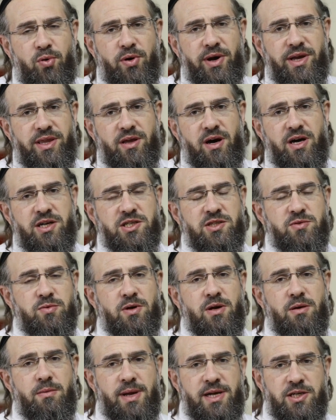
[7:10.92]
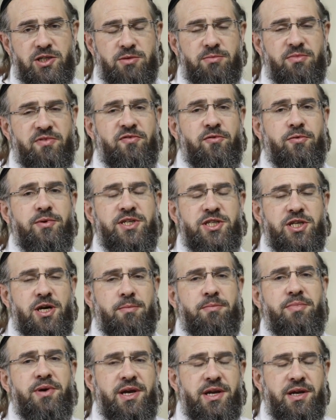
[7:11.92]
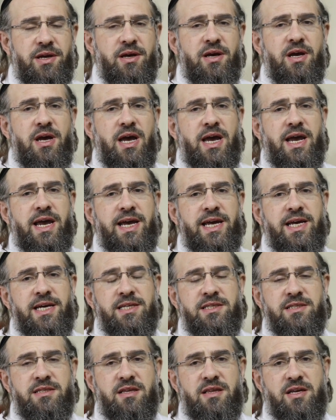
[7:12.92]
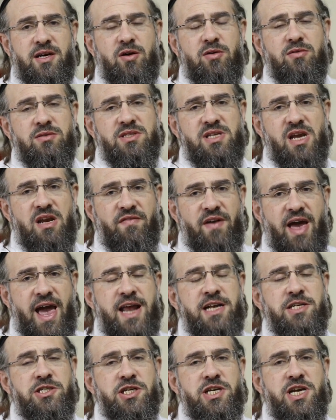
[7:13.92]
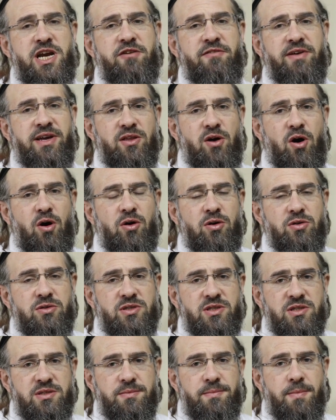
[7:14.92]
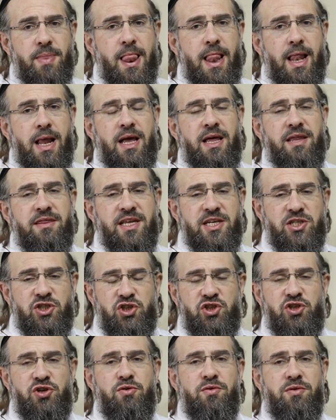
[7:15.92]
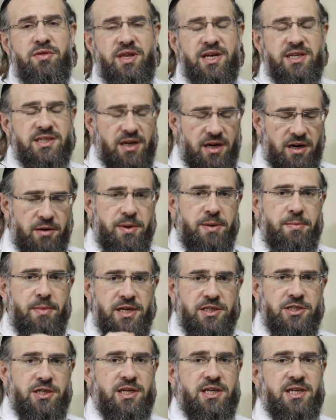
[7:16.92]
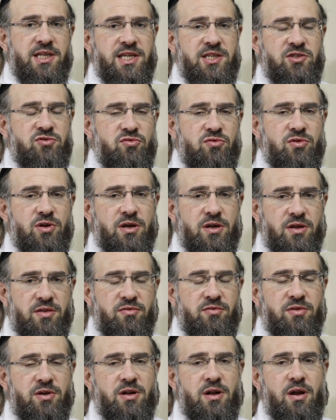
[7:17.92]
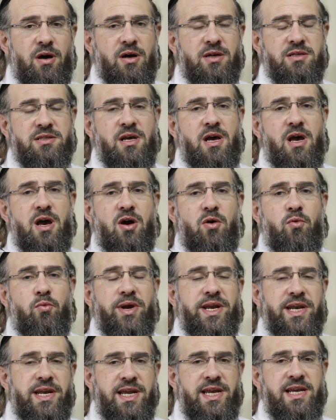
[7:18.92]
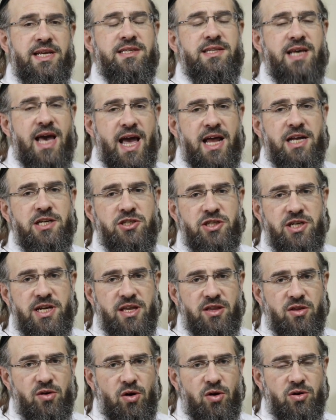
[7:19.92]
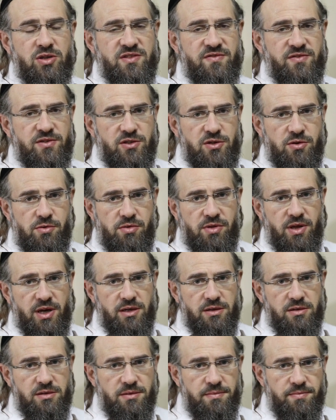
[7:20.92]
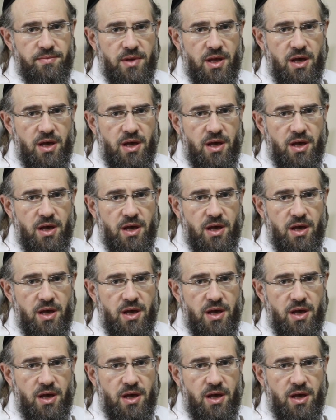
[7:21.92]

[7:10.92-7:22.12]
point that I just want to mention before we jump in is the concept of engineering the odds. There's two things, I'm going to be mentioning this through the class. We need to engineer the odds for two things.